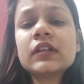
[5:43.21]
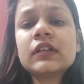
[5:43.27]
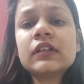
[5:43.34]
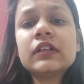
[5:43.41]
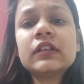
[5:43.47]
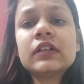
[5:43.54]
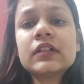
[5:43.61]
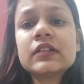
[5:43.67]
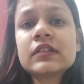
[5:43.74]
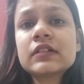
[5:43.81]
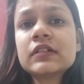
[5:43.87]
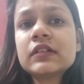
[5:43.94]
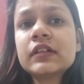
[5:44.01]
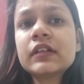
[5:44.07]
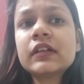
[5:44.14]
in
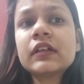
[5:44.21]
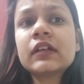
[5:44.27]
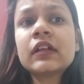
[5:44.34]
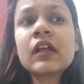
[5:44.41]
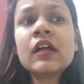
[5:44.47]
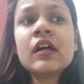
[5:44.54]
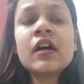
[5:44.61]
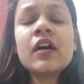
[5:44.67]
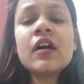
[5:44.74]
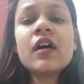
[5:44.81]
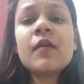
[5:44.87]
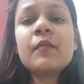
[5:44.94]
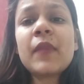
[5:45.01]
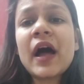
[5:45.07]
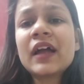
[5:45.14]
consulting,
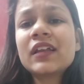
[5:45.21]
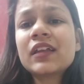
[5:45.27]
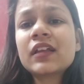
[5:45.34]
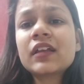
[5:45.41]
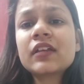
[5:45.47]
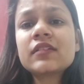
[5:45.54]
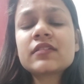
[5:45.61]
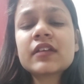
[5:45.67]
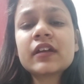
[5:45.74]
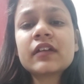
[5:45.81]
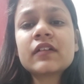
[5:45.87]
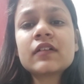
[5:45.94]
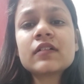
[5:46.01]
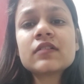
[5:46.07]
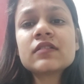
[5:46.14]
banking
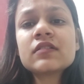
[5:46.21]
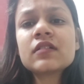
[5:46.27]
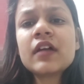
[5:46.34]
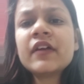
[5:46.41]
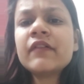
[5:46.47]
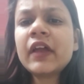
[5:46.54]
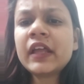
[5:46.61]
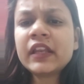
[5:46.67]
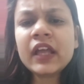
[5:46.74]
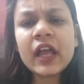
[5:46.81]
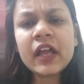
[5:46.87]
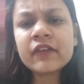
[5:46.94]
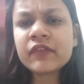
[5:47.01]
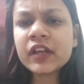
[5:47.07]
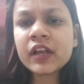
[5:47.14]
sectors, and
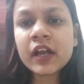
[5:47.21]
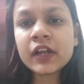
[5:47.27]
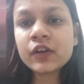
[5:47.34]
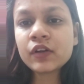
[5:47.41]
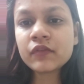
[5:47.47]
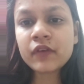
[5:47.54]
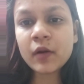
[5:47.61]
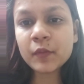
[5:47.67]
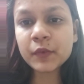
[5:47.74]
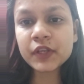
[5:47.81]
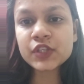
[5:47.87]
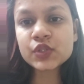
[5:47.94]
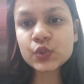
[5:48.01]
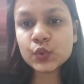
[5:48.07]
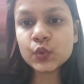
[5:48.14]
every kind of
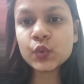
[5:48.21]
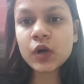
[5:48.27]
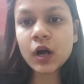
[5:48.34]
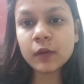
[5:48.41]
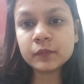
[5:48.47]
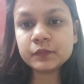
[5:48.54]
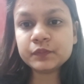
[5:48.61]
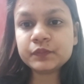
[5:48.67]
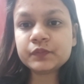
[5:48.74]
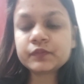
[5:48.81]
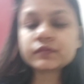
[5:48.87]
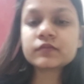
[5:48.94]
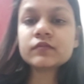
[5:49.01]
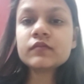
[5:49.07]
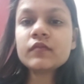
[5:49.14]
companies do come.
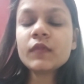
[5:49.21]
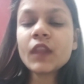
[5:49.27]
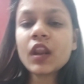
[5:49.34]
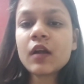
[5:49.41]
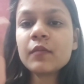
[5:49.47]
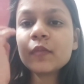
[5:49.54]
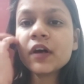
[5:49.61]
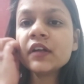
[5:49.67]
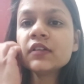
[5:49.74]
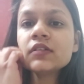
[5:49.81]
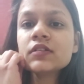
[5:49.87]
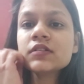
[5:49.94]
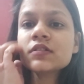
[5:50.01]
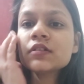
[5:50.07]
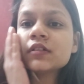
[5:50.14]
But
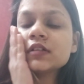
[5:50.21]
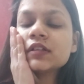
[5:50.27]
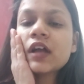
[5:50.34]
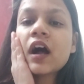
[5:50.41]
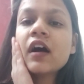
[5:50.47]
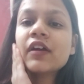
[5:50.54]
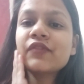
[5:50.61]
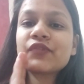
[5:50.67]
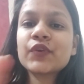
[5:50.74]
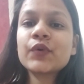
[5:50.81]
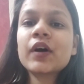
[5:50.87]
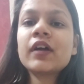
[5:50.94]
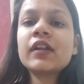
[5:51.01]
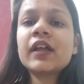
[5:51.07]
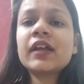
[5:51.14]
yeah, if
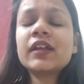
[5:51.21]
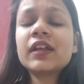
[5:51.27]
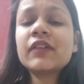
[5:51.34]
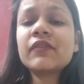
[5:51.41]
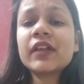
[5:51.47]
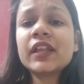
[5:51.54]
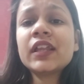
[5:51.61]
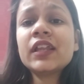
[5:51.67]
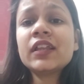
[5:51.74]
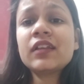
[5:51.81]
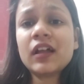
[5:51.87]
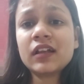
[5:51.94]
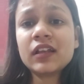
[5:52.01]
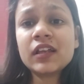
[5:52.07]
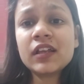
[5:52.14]
you are like very
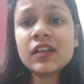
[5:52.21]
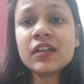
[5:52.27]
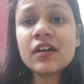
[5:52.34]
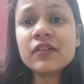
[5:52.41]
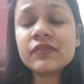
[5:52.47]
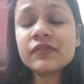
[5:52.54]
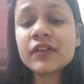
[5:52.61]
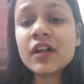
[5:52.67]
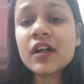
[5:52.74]
lucky enough,